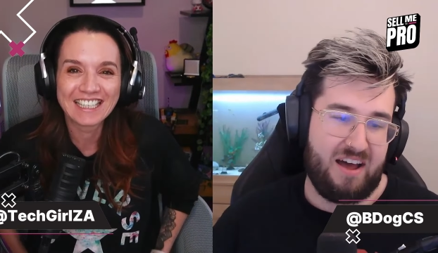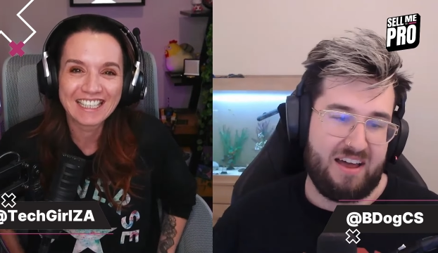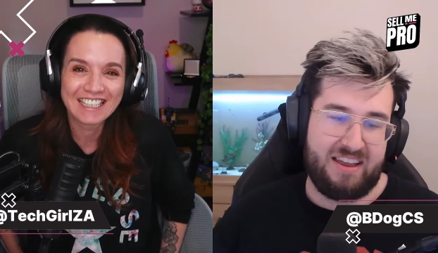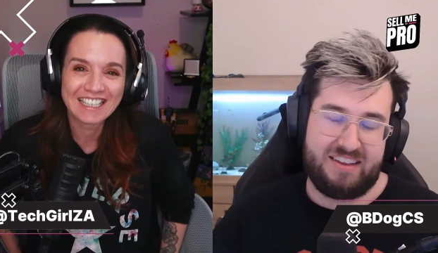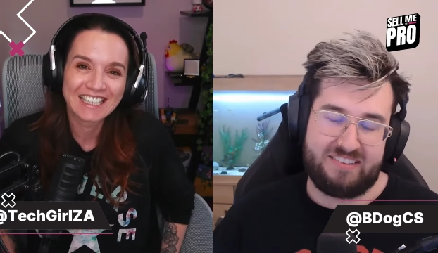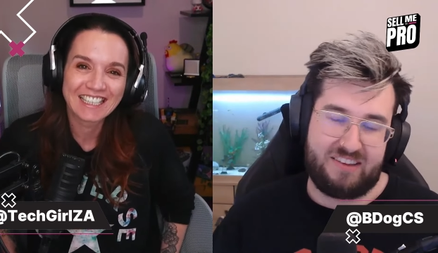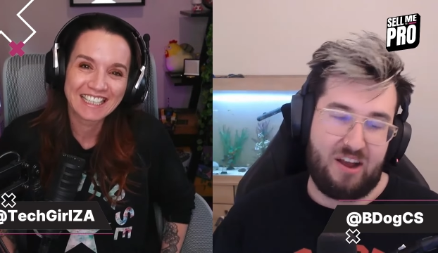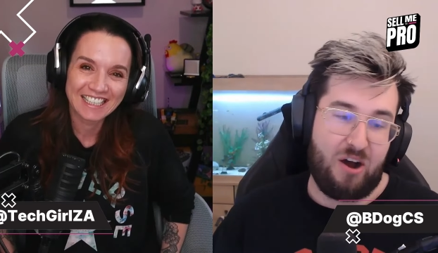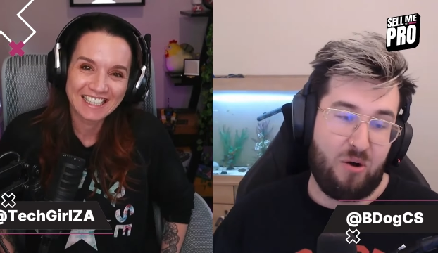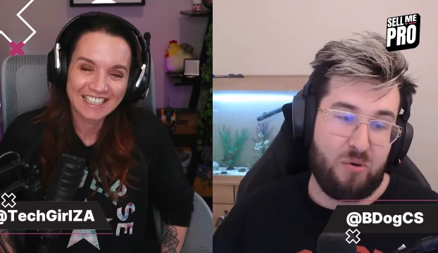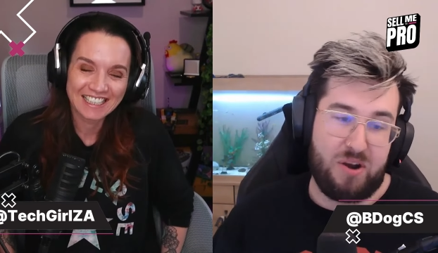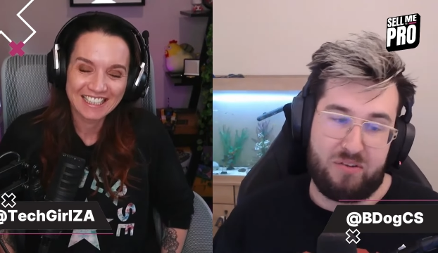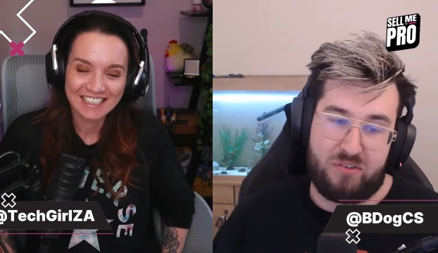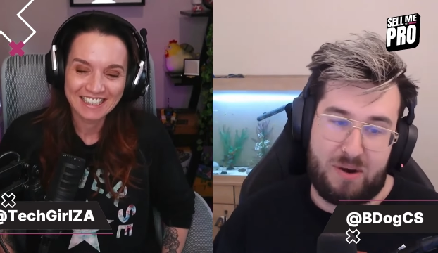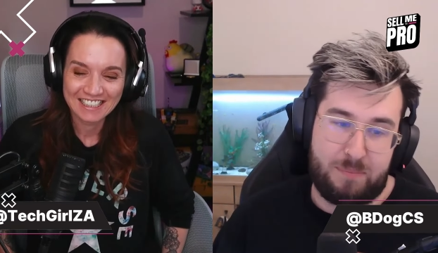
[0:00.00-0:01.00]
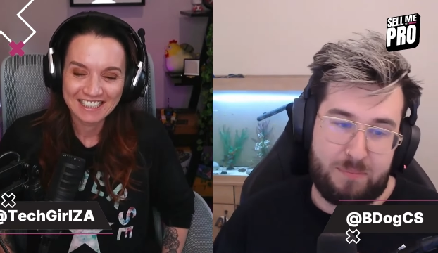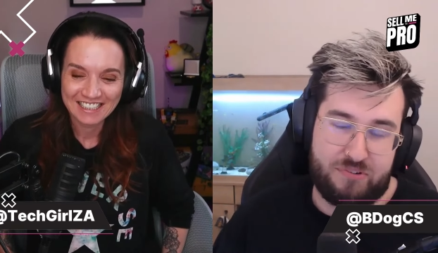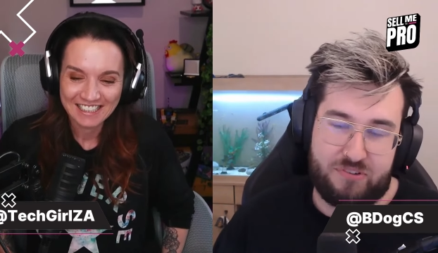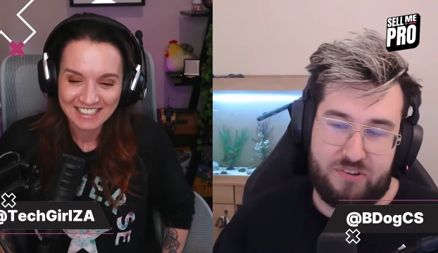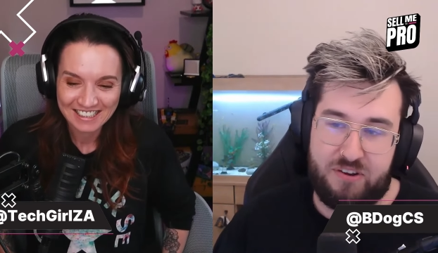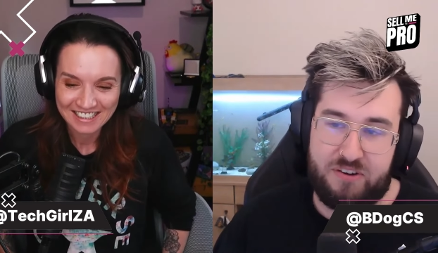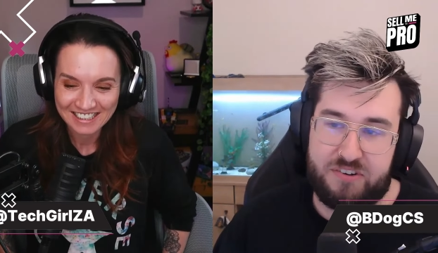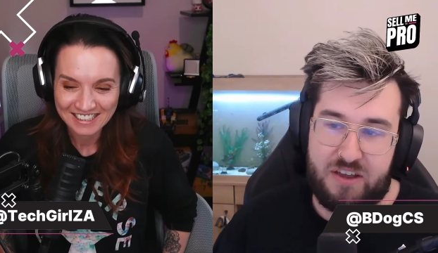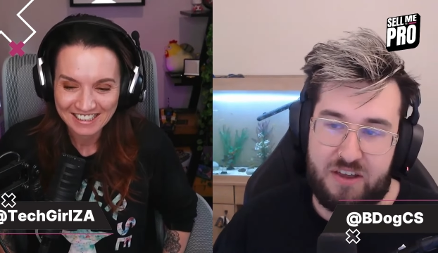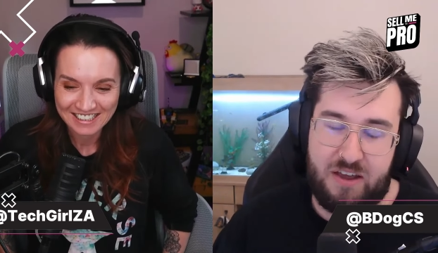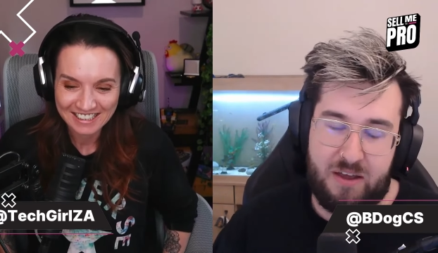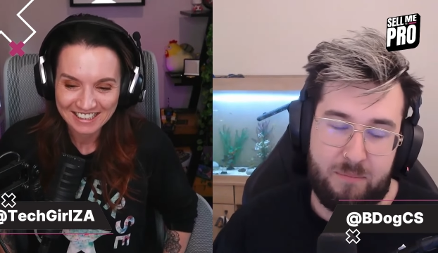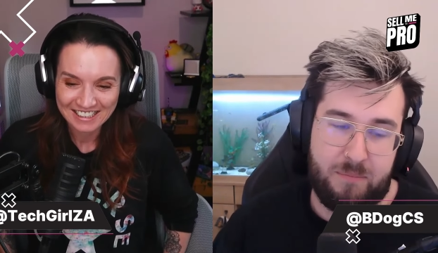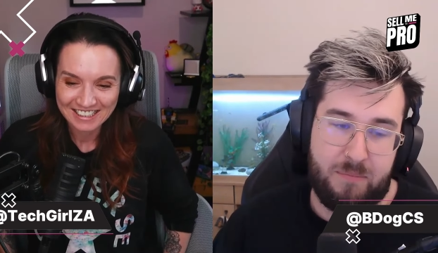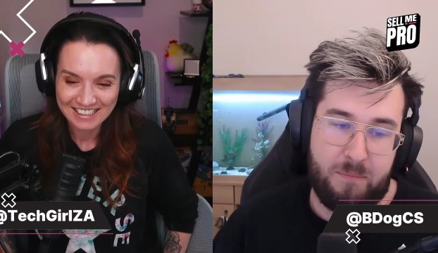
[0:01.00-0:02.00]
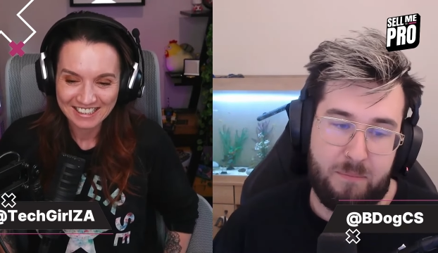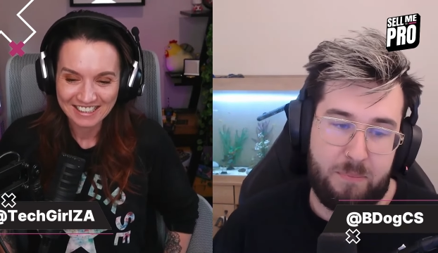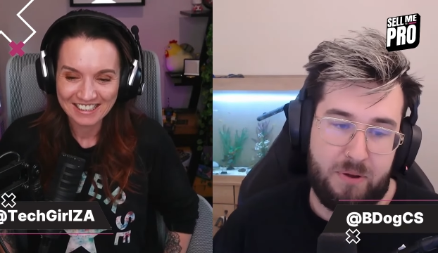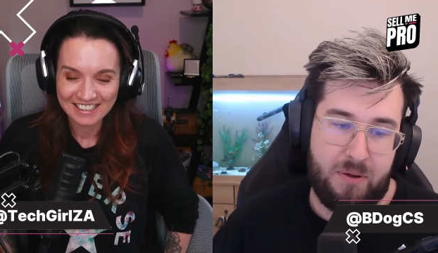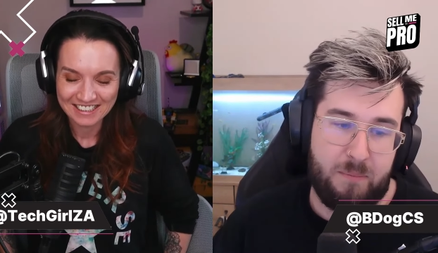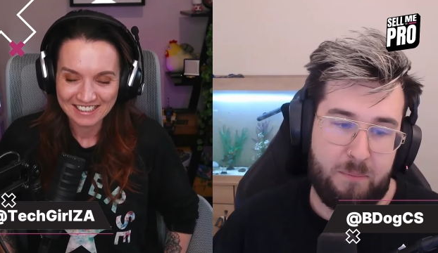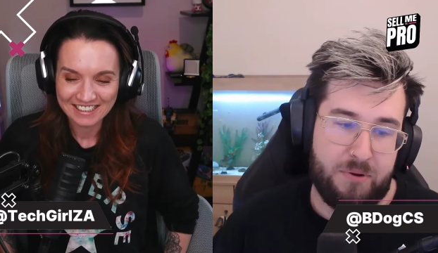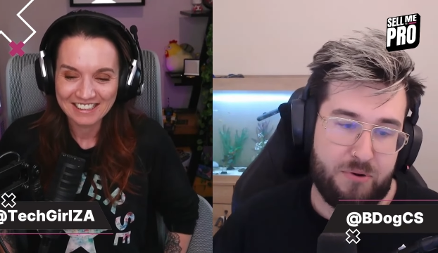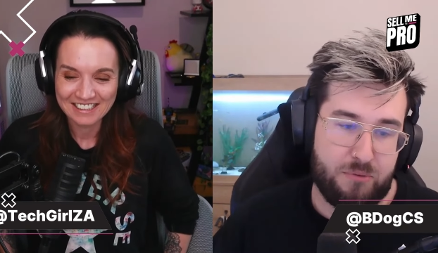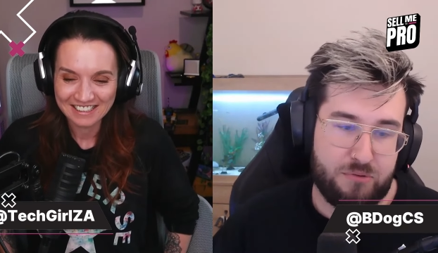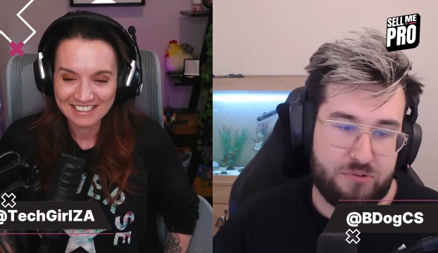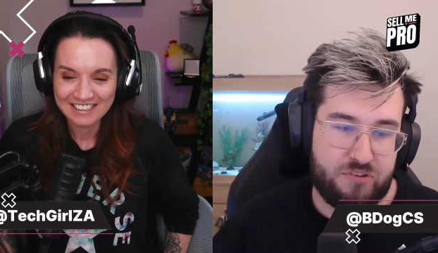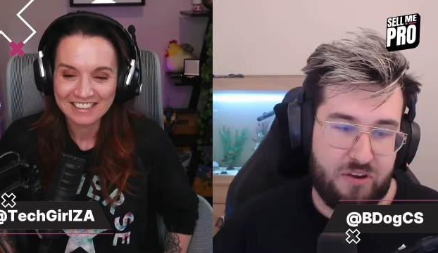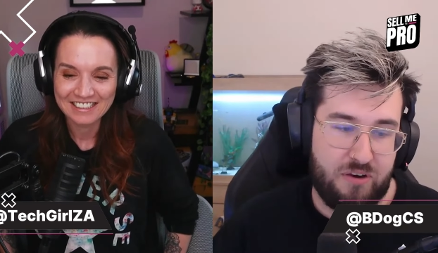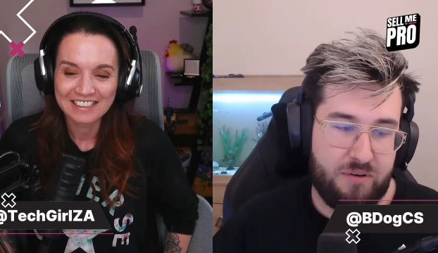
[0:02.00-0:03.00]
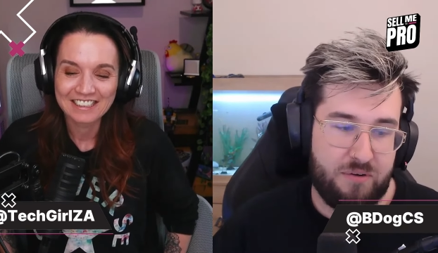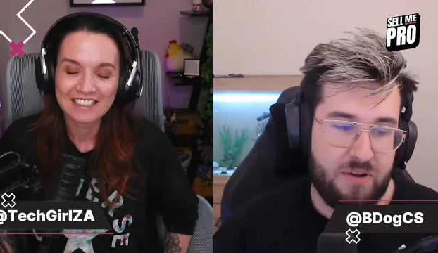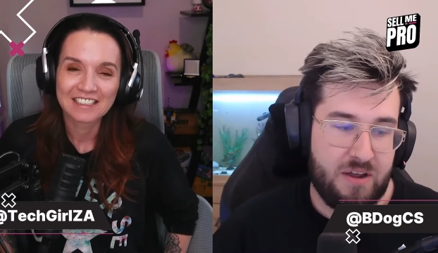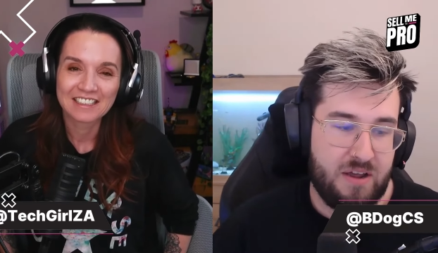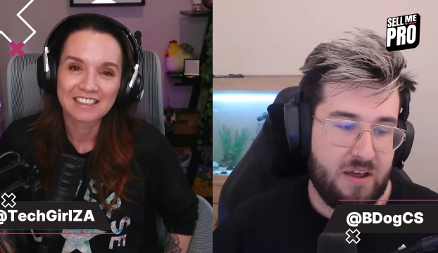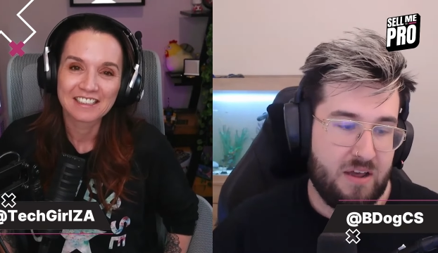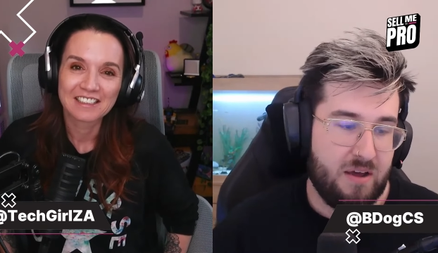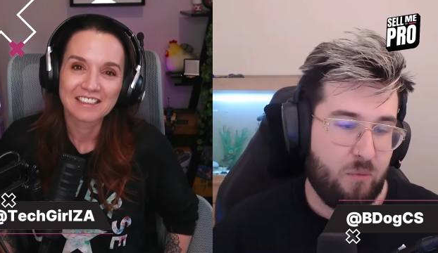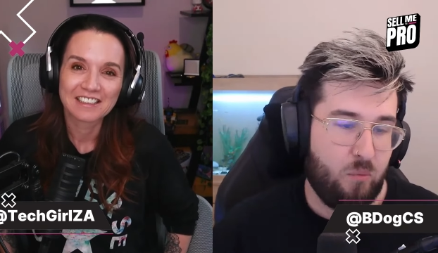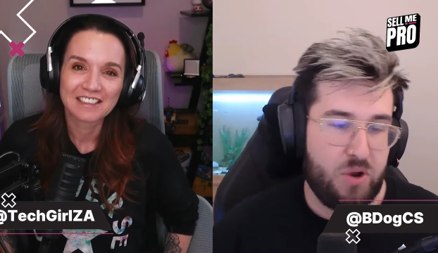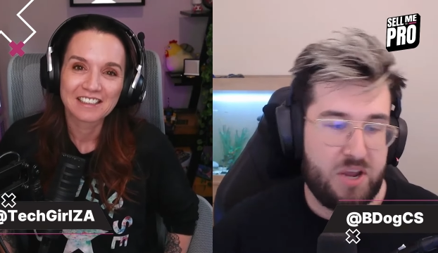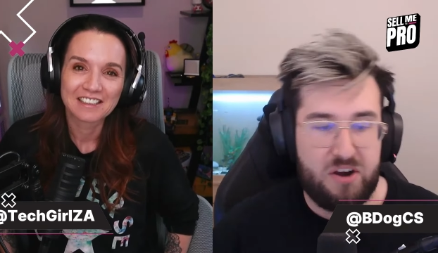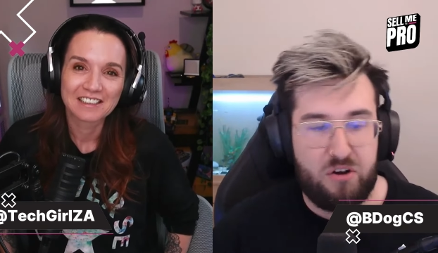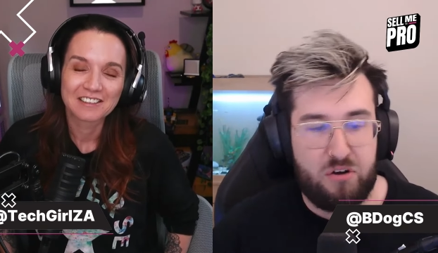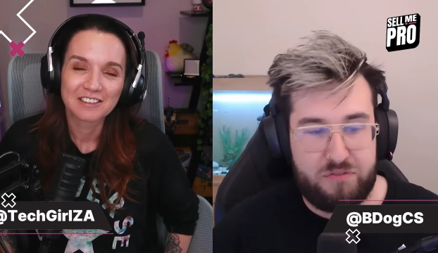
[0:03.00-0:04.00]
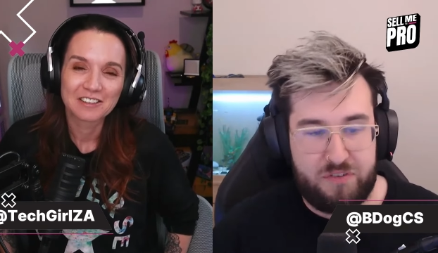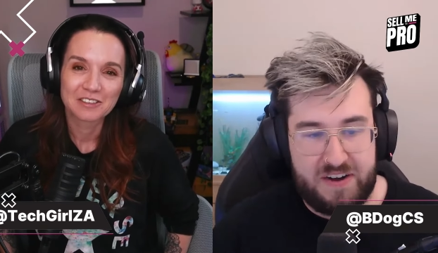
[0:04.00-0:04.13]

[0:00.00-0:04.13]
Speaker 1: It's a whole other episode. But also, we are not